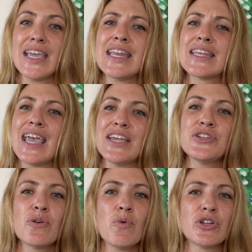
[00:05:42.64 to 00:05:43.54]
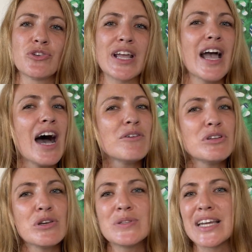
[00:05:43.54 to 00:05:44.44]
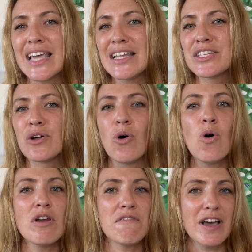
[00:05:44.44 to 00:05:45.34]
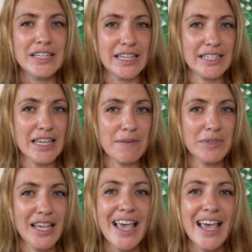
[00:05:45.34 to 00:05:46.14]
In case you're wondering how to use and install Holafly's eSIMs,